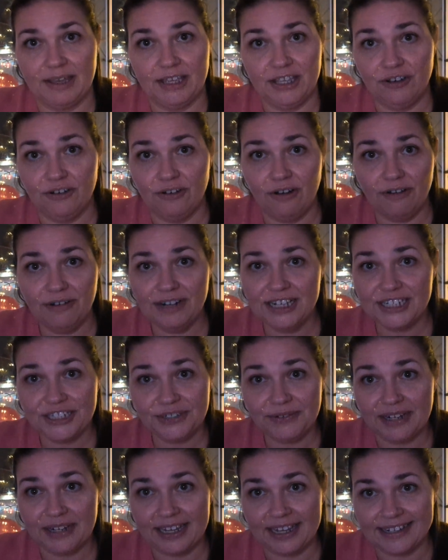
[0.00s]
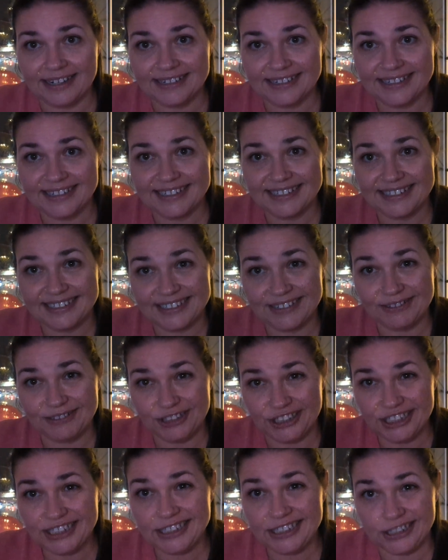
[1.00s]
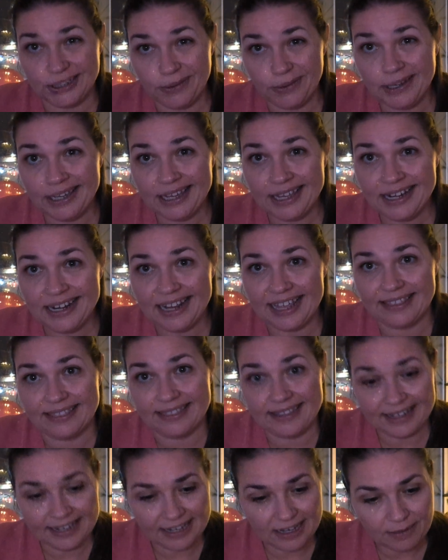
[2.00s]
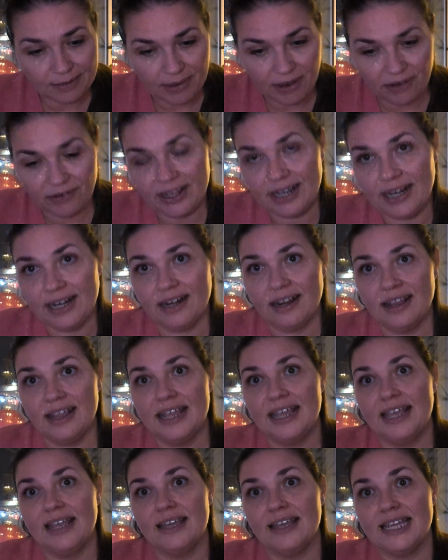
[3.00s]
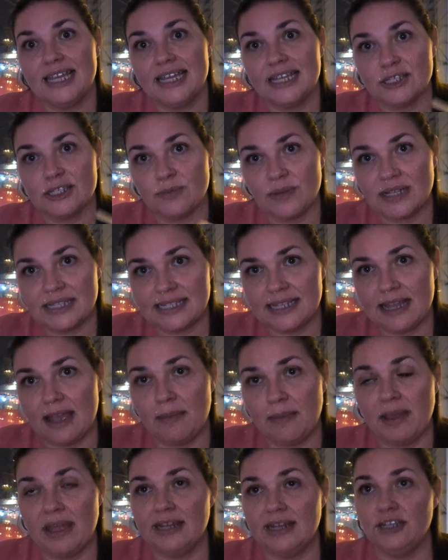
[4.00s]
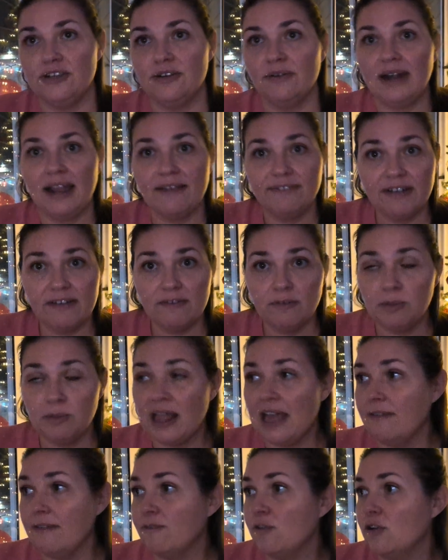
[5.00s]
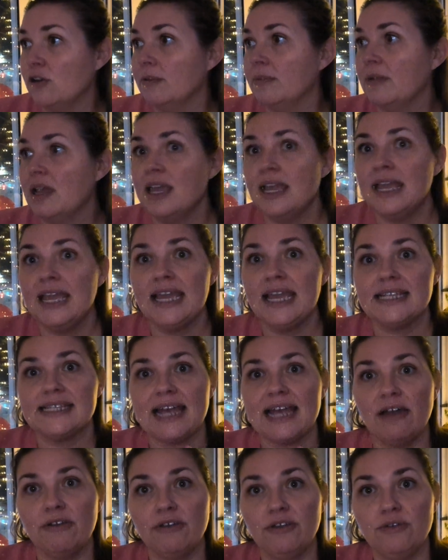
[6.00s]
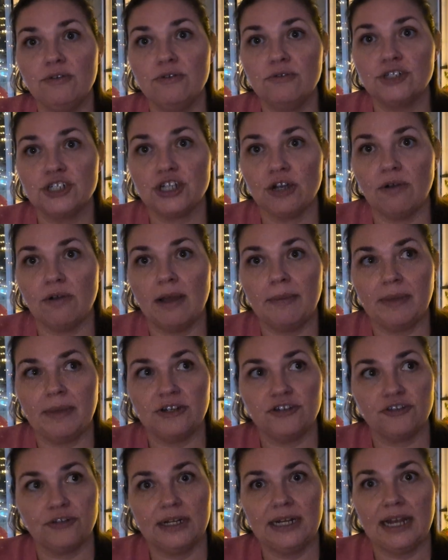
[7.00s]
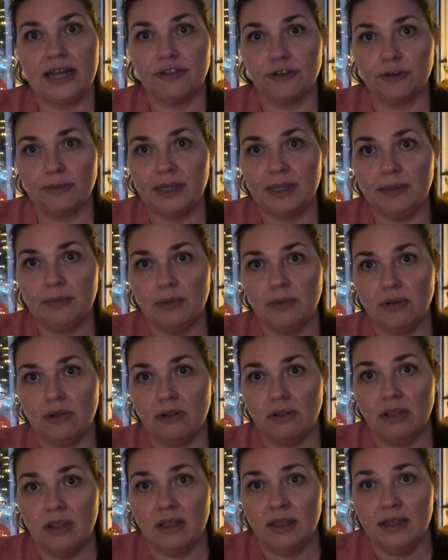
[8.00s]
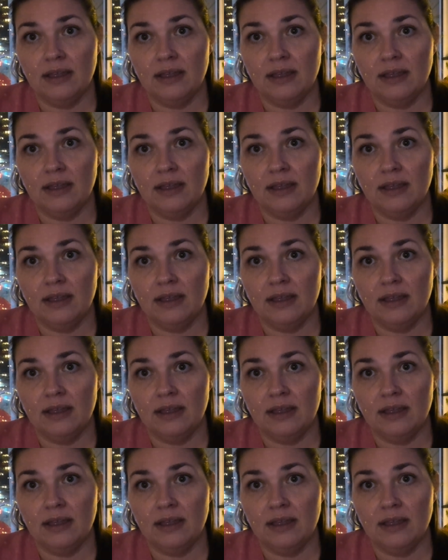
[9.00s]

You're already doing it. So just doing it and thinking about it is one step, and you don't have to have a platform. It's how you show up and treat other people.